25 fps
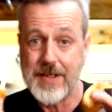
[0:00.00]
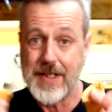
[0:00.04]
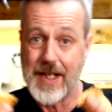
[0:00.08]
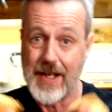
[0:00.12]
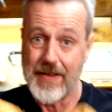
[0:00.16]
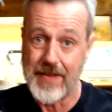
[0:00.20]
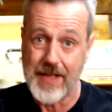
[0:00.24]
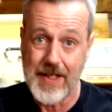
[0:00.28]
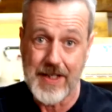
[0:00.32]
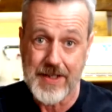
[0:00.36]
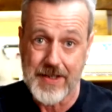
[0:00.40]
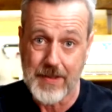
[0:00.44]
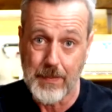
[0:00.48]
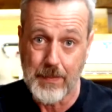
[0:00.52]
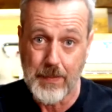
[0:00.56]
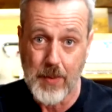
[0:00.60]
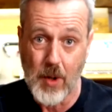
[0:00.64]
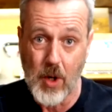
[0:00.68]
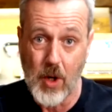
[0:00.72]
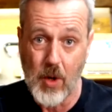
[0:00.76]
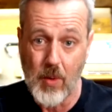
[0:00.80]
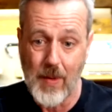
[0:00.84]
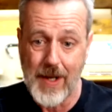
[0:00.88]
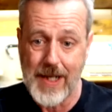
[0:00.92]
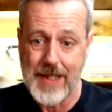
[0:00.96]
Now these are
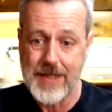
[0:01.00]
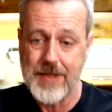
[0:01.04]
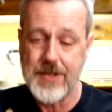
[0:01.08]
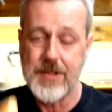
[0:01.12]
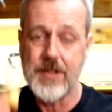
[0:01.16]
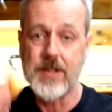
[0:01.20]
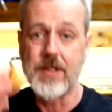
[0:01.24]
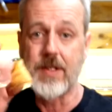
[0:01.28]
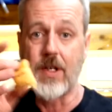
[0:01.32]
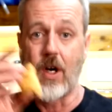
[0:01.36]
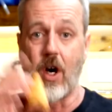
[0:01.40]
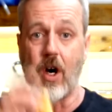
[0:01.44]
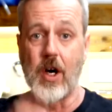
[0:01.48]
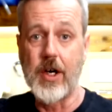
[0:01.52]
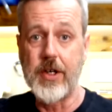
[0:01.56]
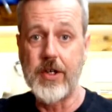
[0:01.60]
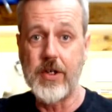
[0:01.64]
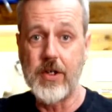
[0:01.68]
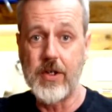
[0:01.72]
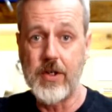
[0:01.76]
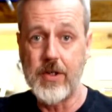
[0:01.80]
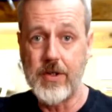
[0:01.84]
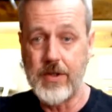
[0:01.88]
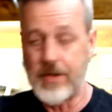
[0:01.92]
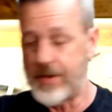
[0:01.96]
bought ones. I
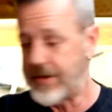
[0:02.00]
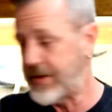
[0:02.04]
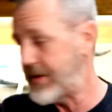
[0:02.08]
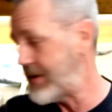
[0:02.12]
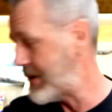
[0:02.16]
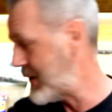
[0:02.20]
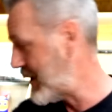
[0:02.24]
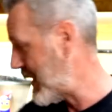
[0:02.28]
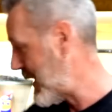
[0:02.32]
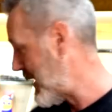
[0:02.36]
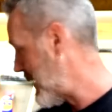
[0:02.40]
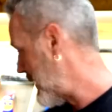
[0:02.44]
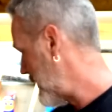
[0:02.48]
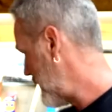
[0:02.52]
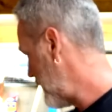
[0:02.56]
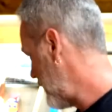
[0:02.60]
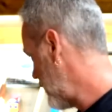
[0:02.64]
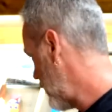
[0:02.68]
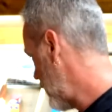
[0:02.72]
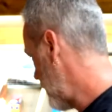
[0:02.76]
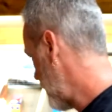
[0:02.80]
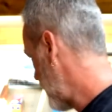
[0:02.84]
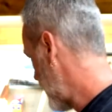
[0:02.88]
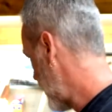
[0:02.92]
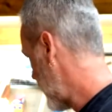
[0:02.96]
use,
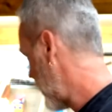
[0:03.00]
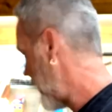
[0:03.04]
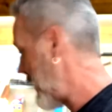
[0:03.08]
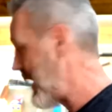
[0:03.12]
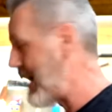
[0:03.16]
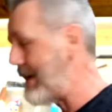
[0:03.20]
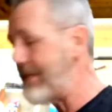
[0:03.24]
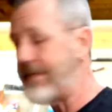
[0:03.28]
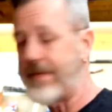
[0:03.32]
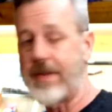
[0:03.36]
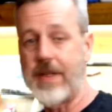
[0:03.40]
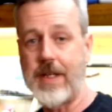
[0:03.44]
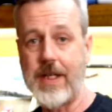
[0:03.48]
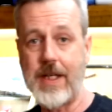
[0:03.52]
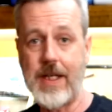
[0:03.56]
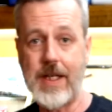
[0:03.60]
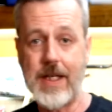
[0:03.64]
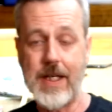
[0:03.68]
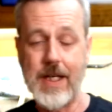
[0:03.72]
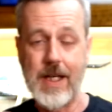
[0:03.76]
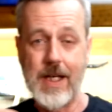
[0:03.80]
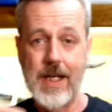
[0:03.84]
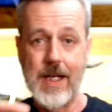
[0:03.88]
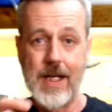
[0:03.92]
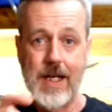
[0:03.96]
normally I have the,
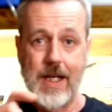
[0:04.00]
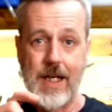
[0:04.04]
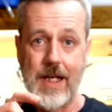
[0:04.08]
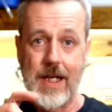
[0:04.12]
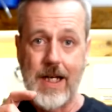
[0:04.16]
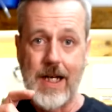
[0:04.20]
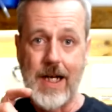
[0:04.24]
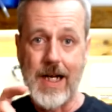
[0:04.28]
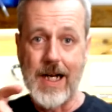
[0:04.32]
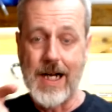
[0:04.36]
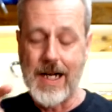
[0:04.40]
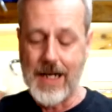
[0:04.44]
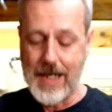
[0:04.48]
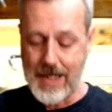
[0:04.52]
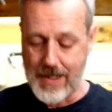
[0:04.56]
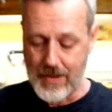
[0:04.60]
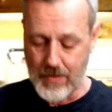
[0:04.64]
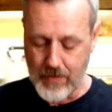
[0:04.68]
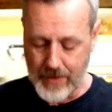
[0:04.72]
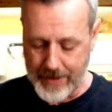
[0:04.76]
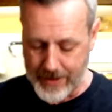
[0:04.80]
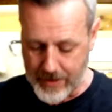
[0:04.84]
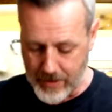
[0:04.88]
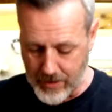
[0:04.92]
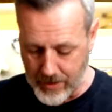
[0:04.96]

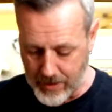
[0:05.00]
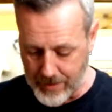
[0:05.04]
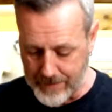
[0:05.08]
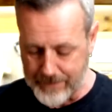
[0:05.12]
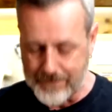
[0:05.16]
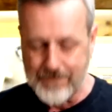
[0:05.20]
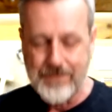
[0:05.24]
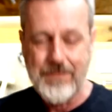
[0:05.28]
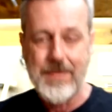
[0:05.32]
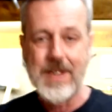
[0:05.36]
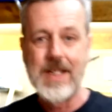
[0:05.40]
what do you call it?